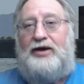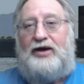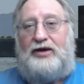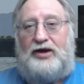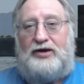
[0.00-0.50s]

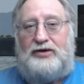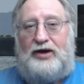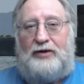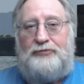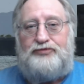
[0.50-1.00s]
and
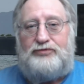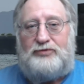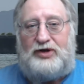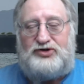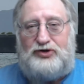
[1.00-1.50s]
then
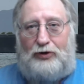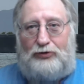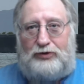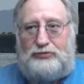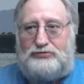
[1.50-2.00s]
let you know
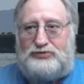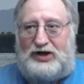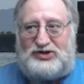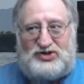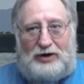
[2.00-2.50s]
that
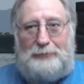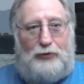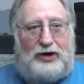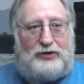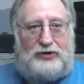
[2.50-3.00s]
at some
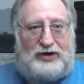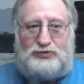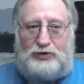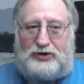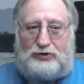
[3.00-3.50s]
point in the next week or